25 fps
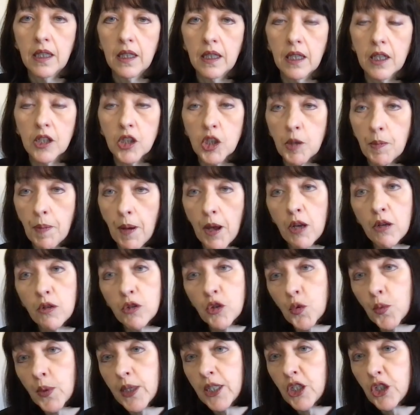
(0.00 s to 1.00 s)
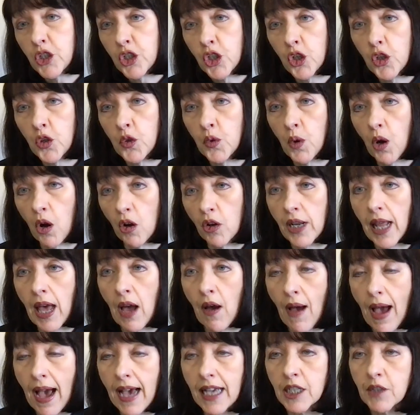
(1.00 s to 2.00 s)
And suppose we too, on
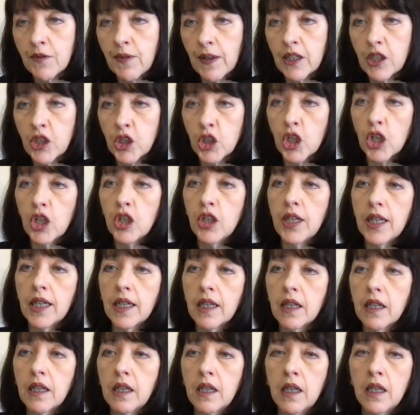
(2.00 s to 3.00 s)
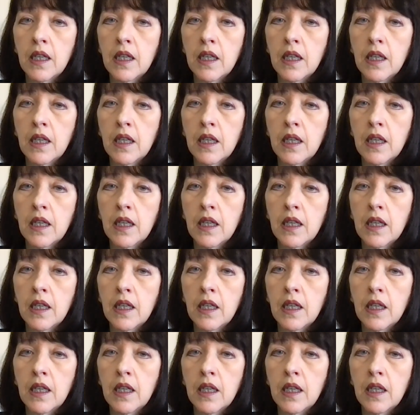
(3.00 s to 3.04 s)
our Advent journey,